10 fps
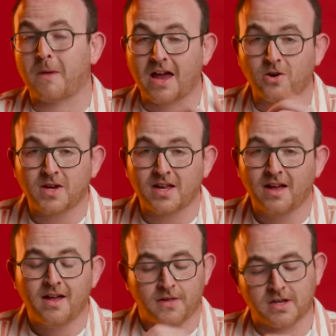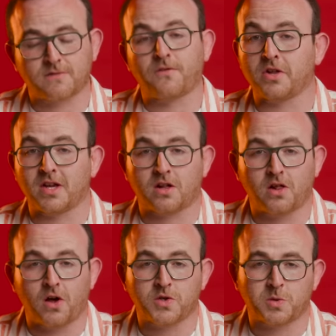battery that is fully
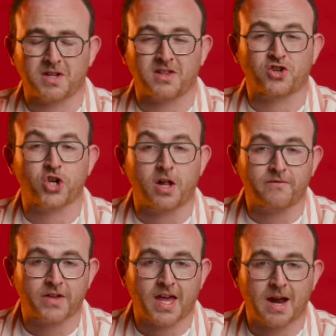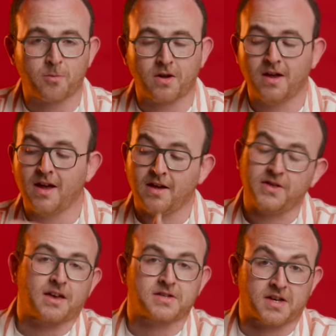enclosed within the shell of the camera.
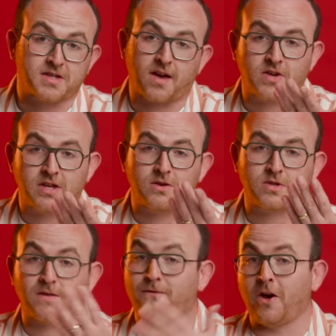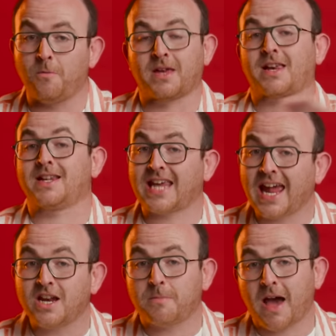The SX-70 used film that
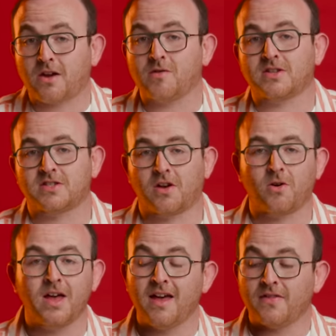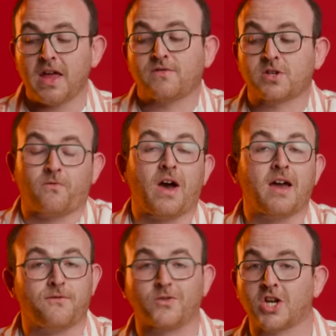contained batteries, so they have
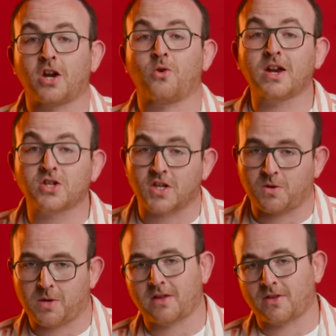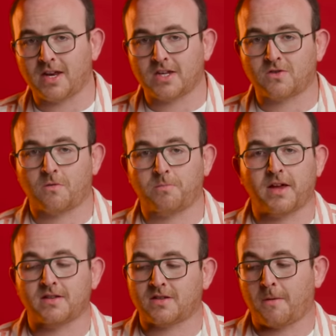survived for generations without the need to
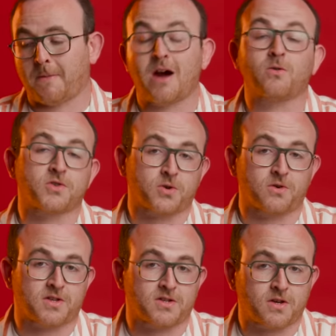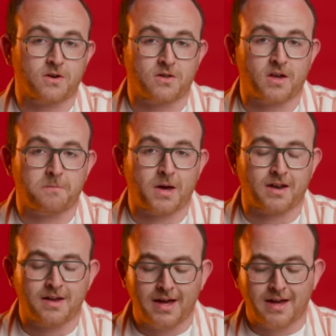replace a power source internally,
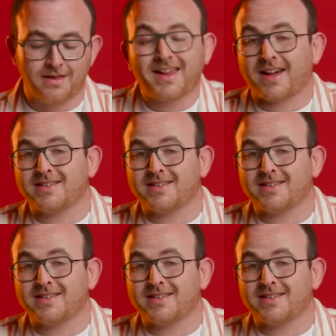but like